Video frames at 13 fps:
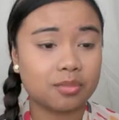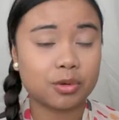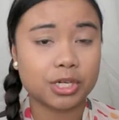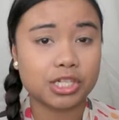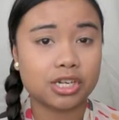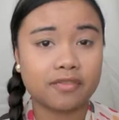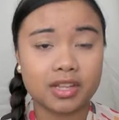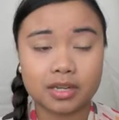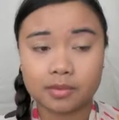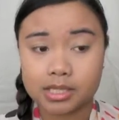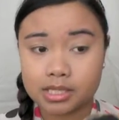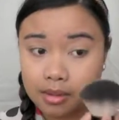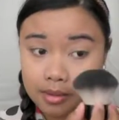you're going to brush it off
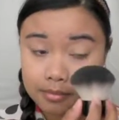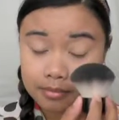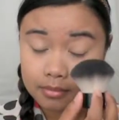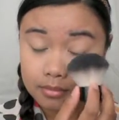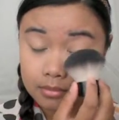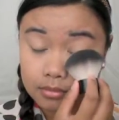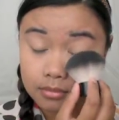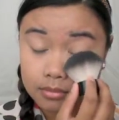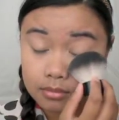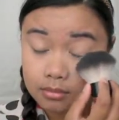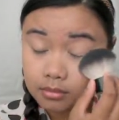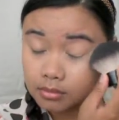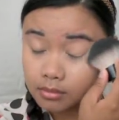anyways.
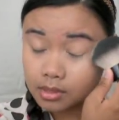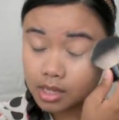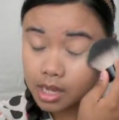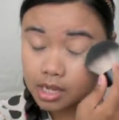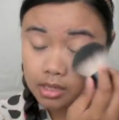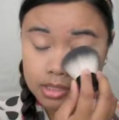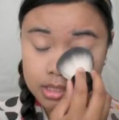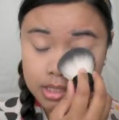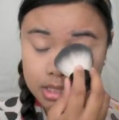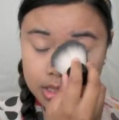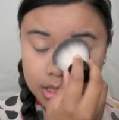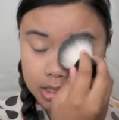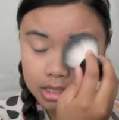And you're just
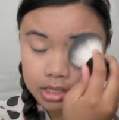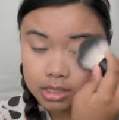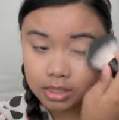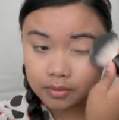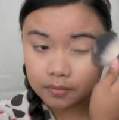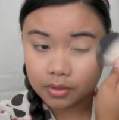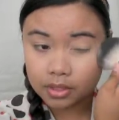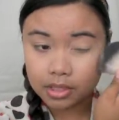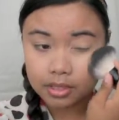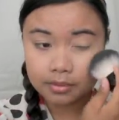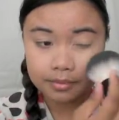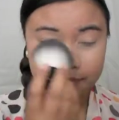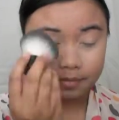going to let that sit
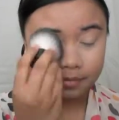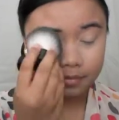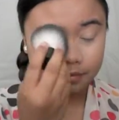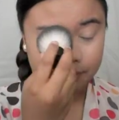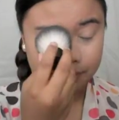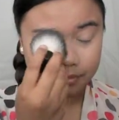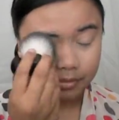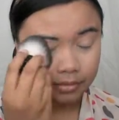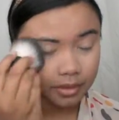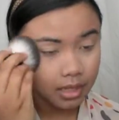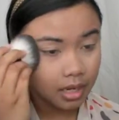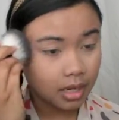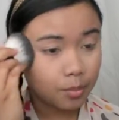for
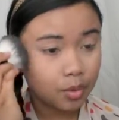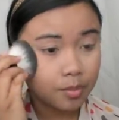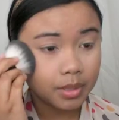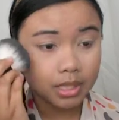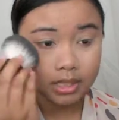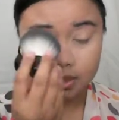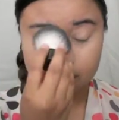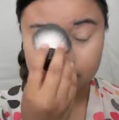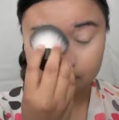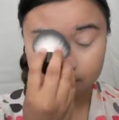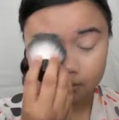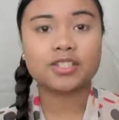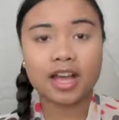a couple of minutes.
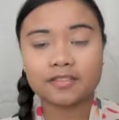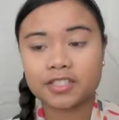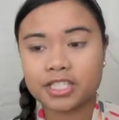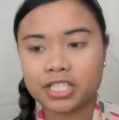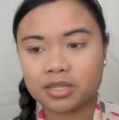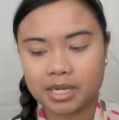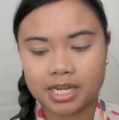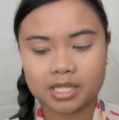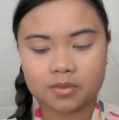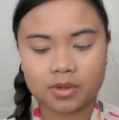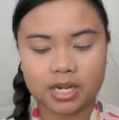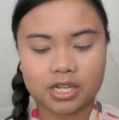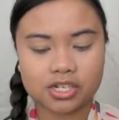Okay, so after 2 minutes,
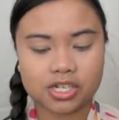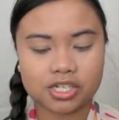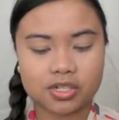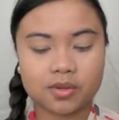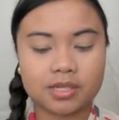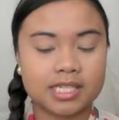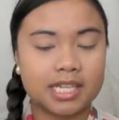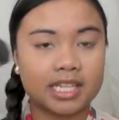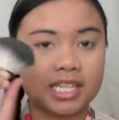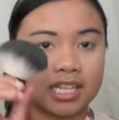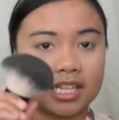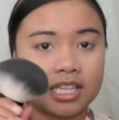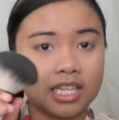what I usually do is I
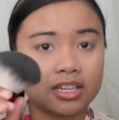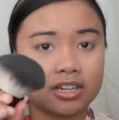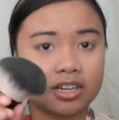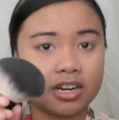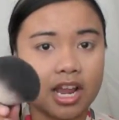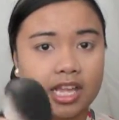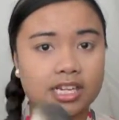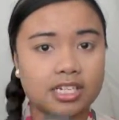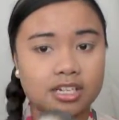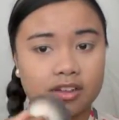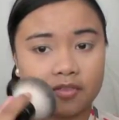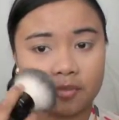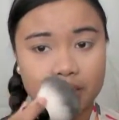take the cleaner edge
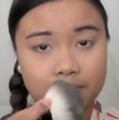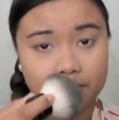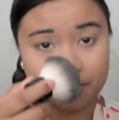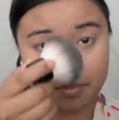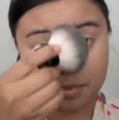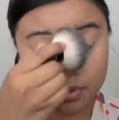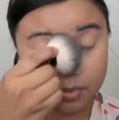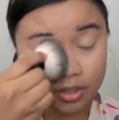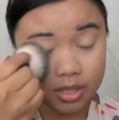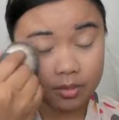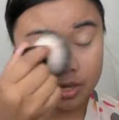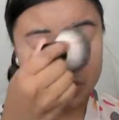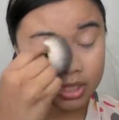of my
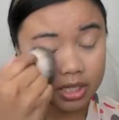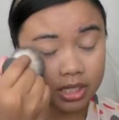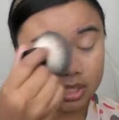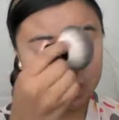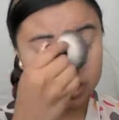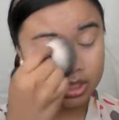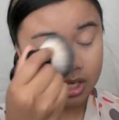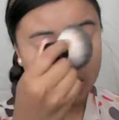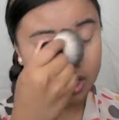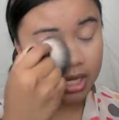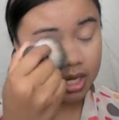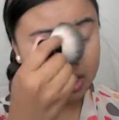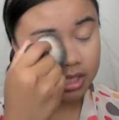kabuki brush and I
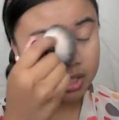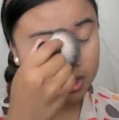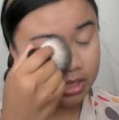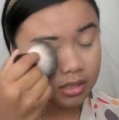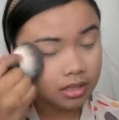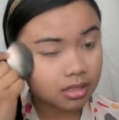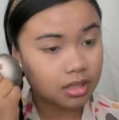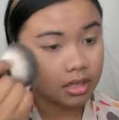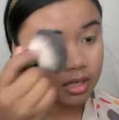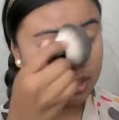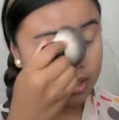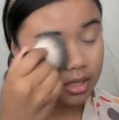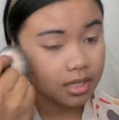just
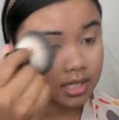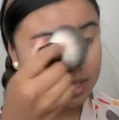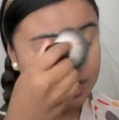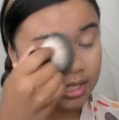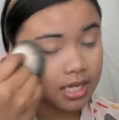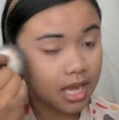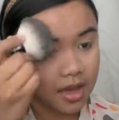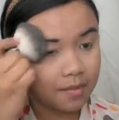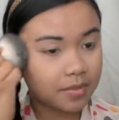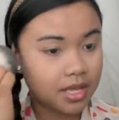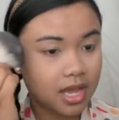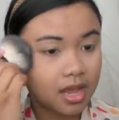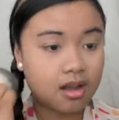tap
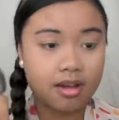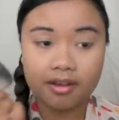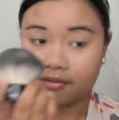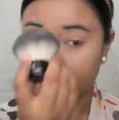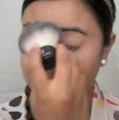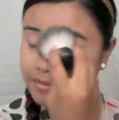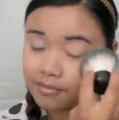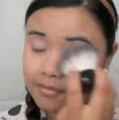that off.